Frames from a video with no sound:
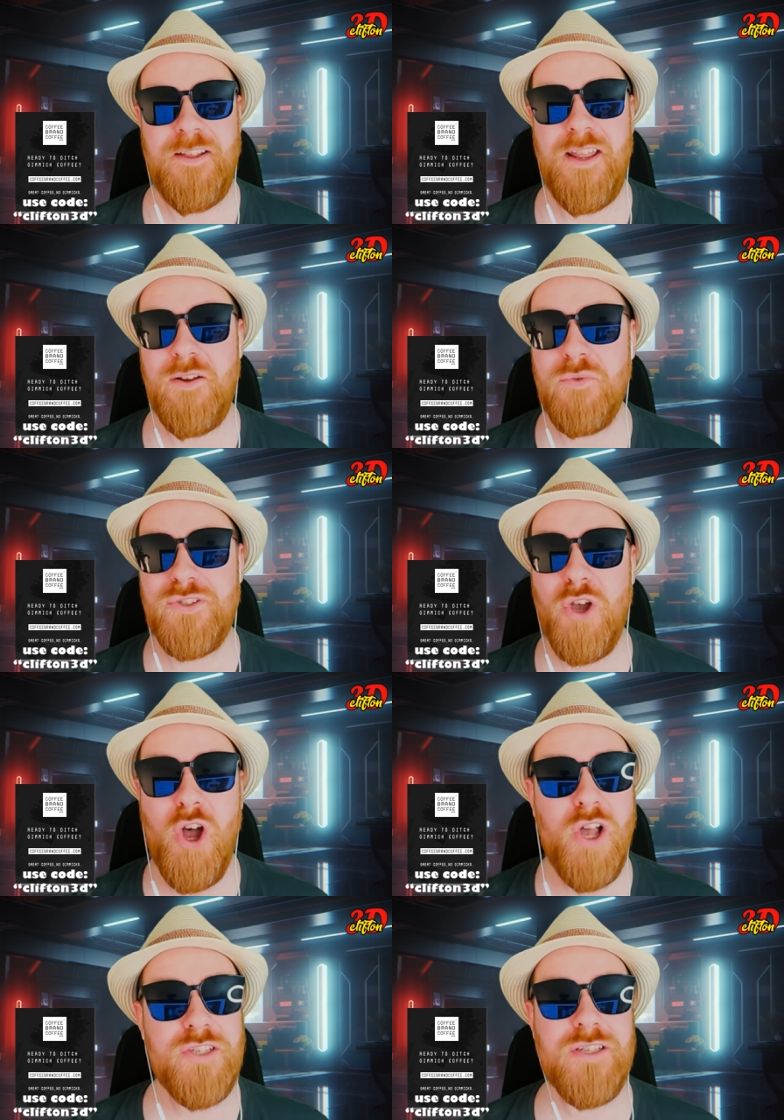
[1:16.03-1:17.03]
And it was
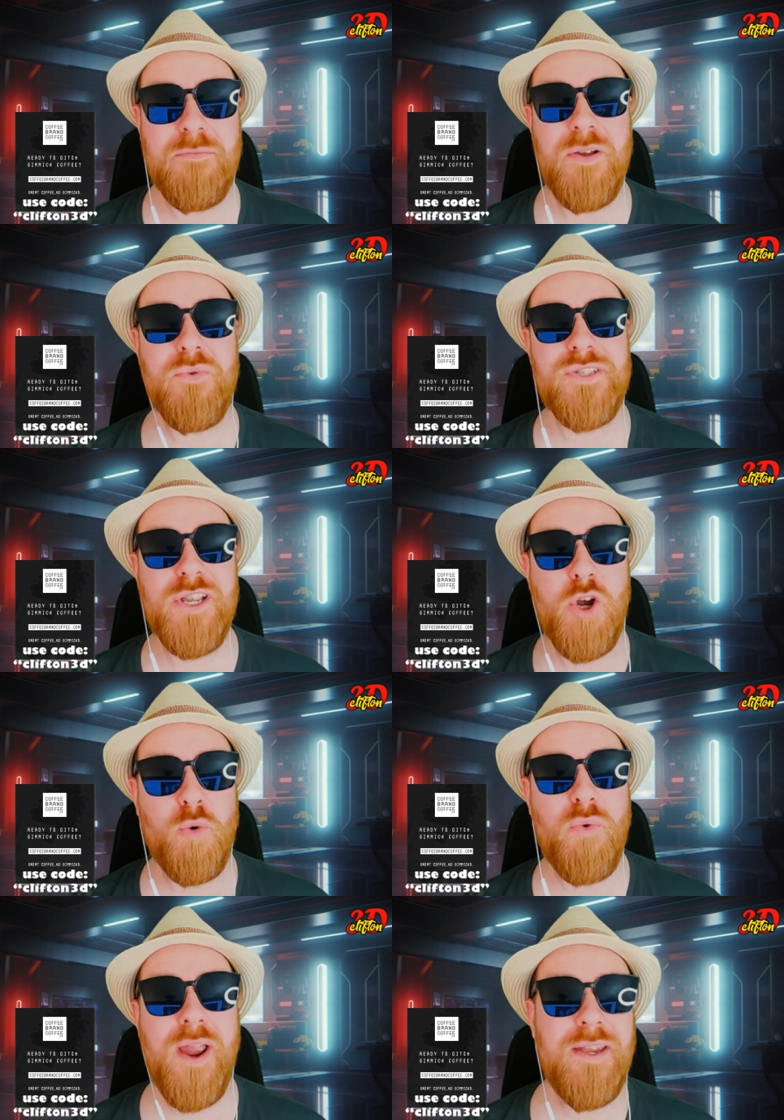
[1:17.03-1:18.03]
awesome. It was a
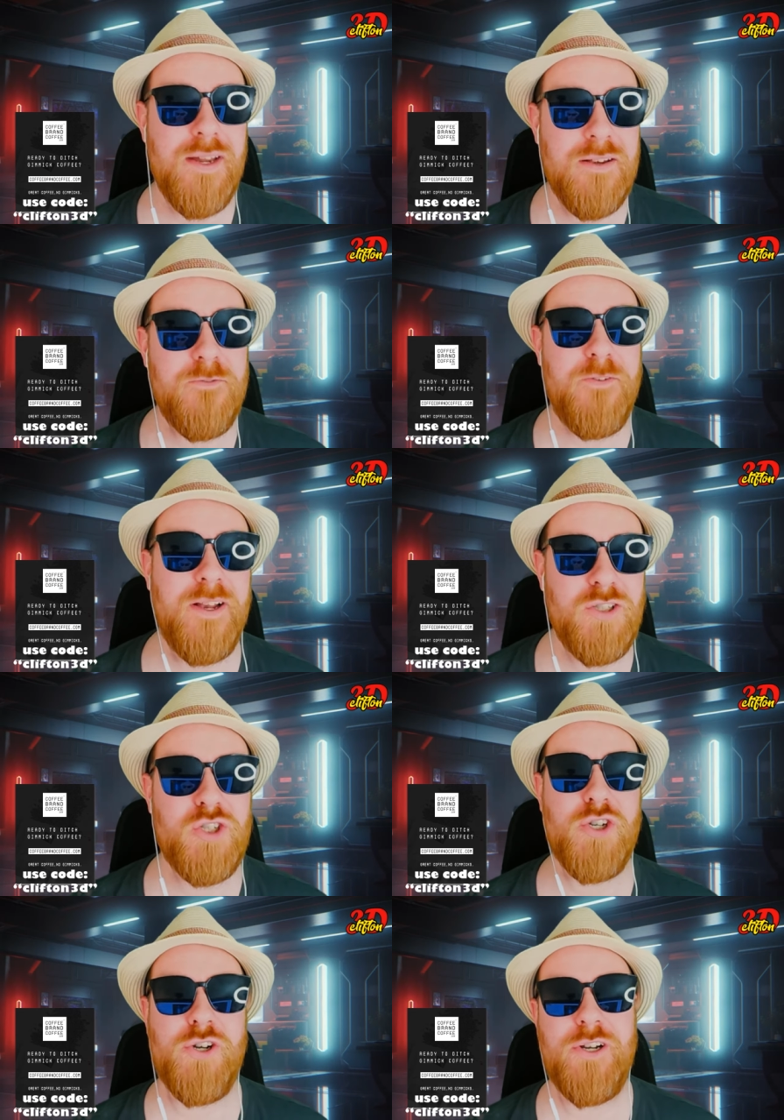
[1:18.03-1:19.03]
great
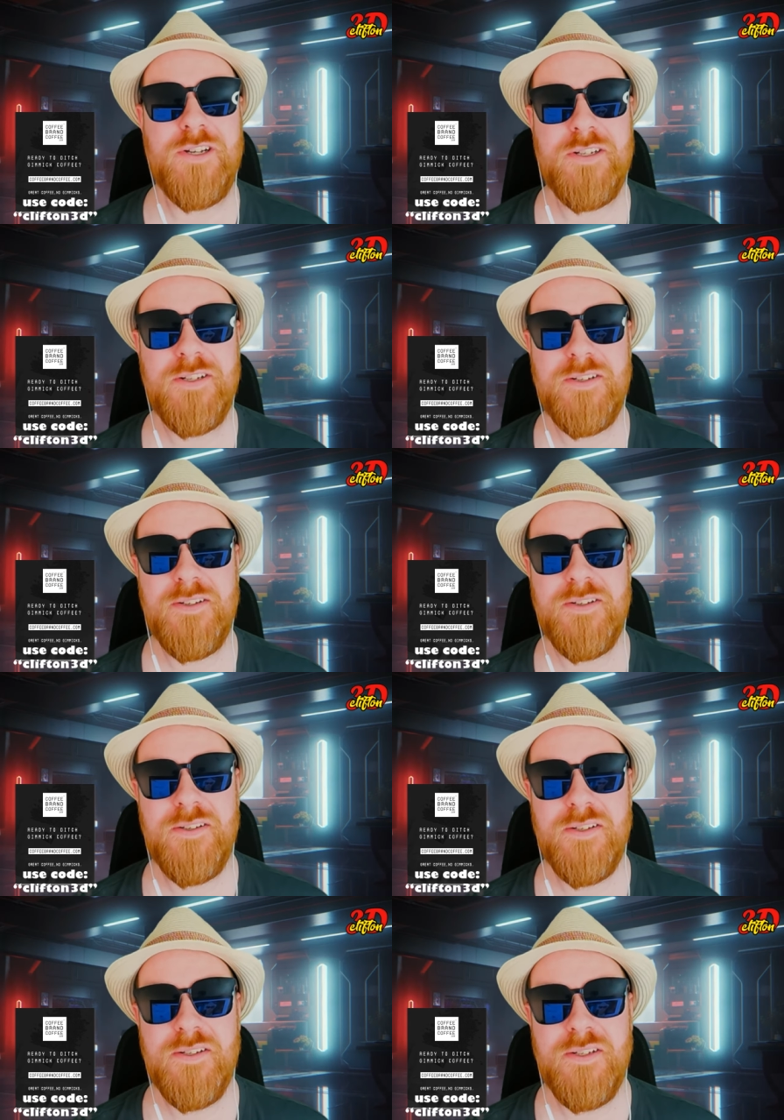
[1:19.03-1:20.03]
adventure.
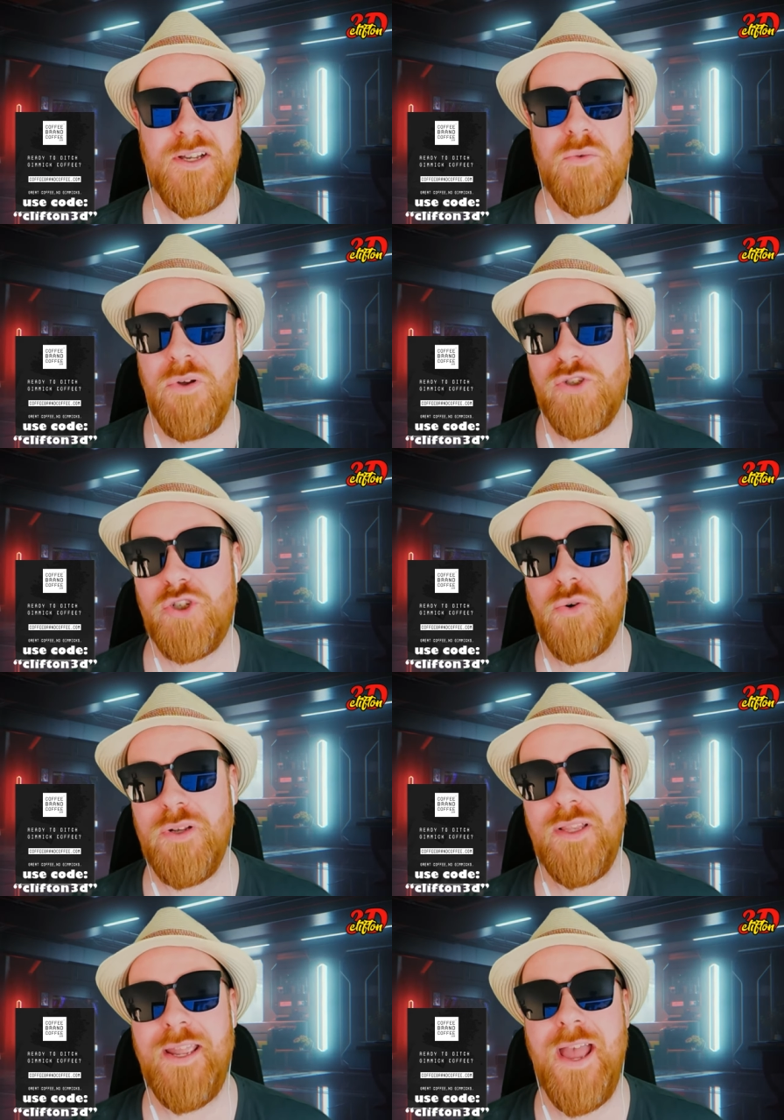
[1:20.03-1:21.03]
Well,
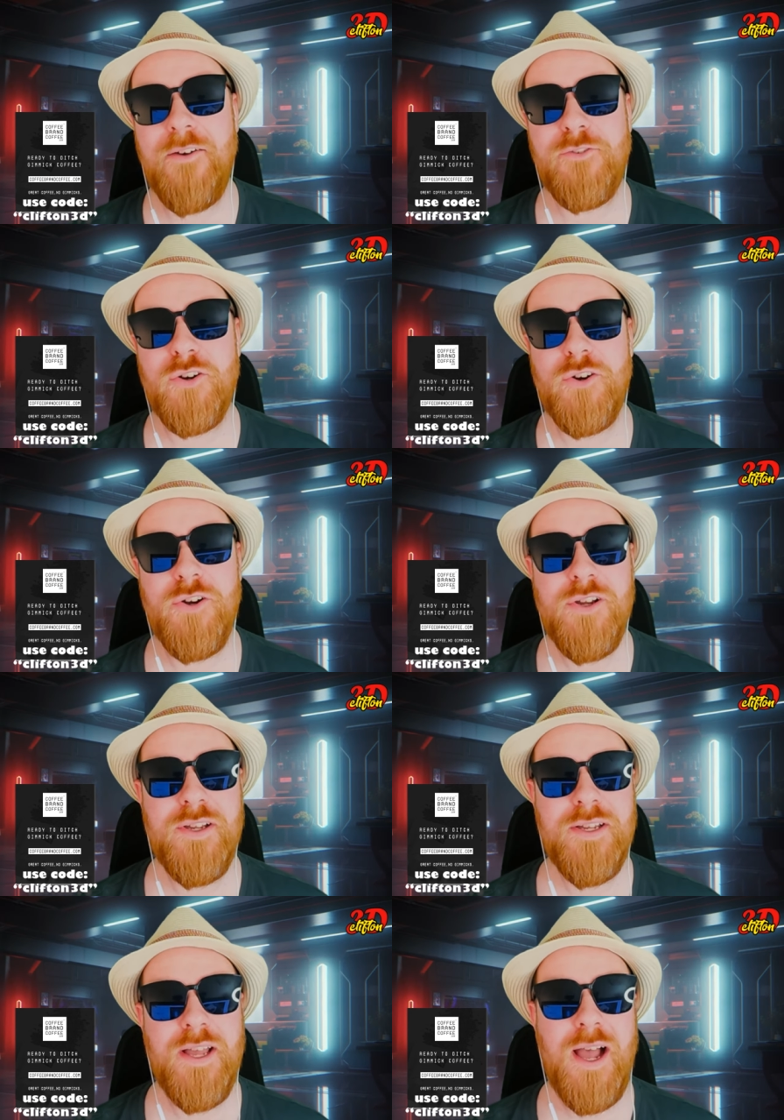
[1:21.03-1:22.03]
shortly after,
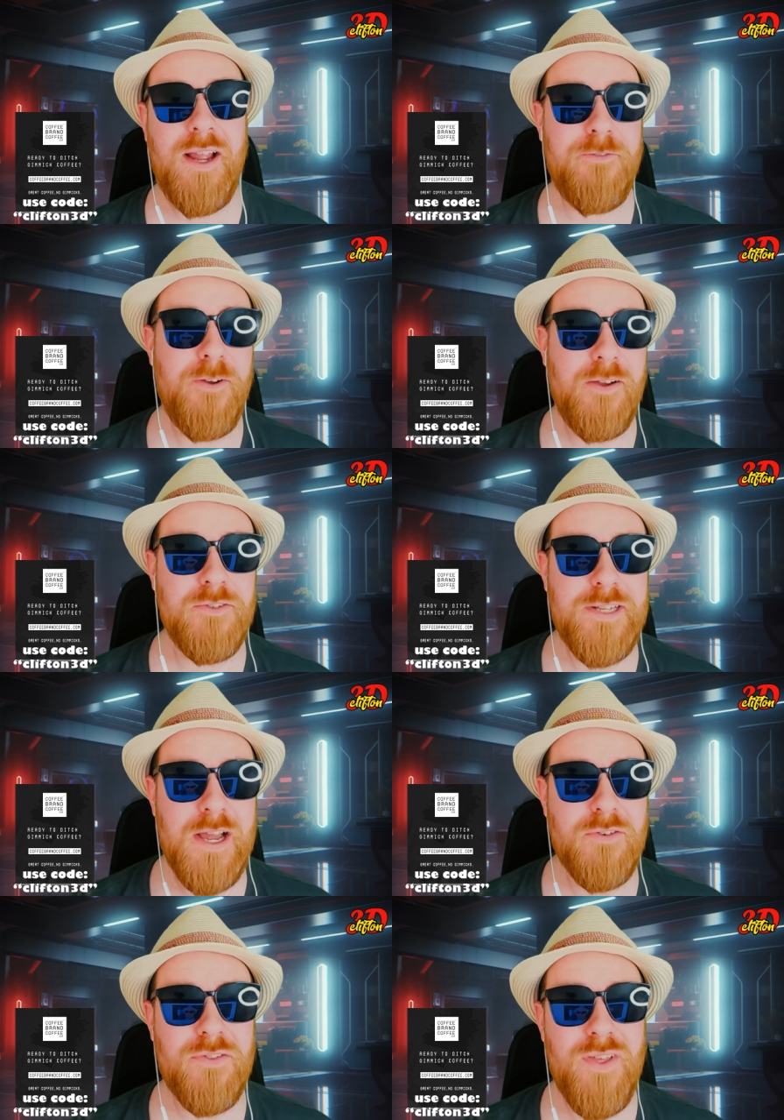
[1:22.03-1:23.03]
I found
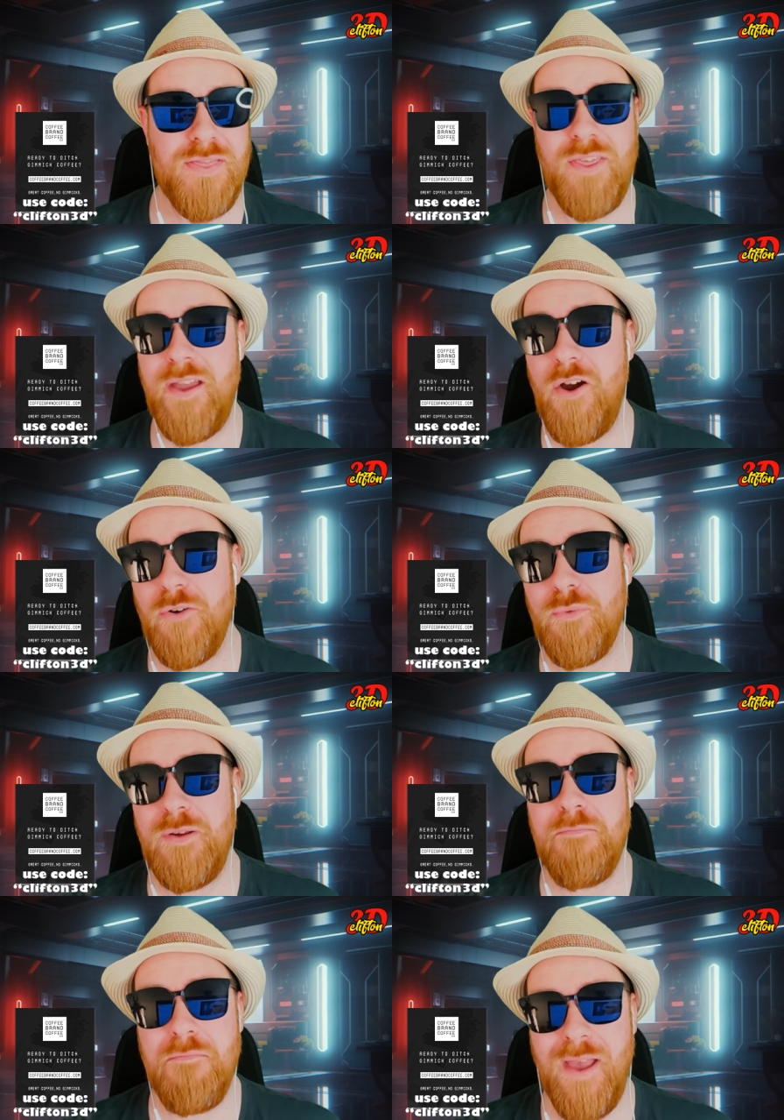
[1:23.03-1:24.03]
out that they are
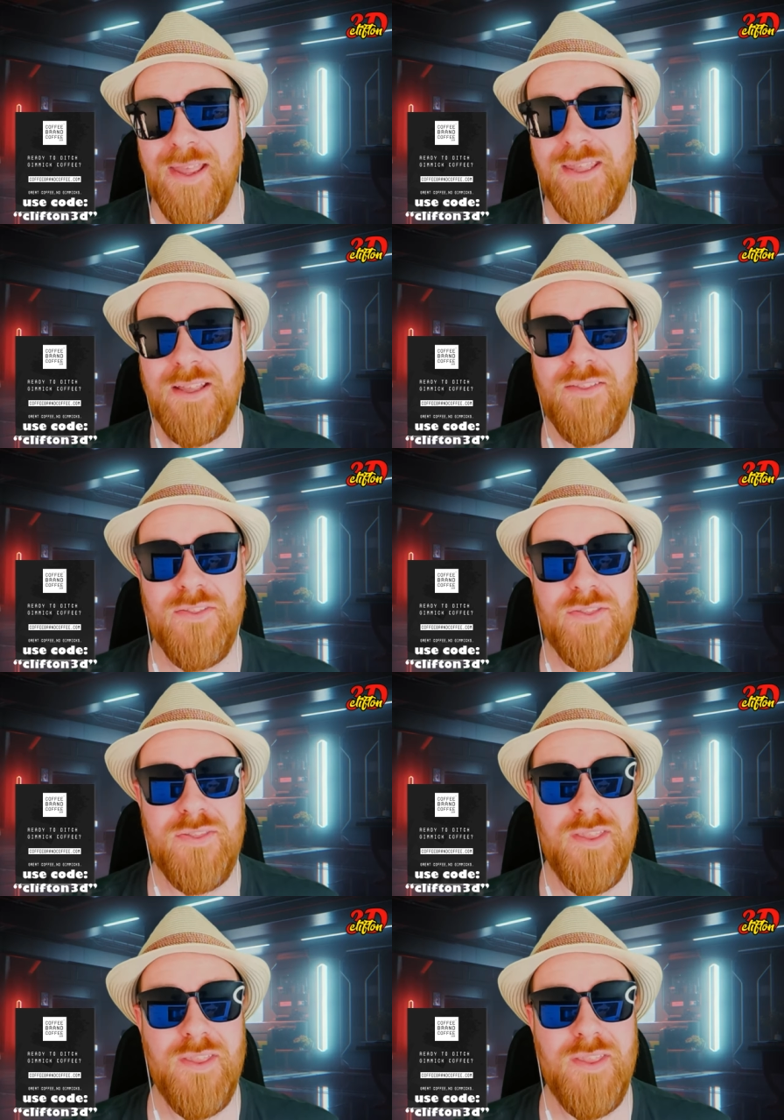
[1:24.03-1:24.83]
remaking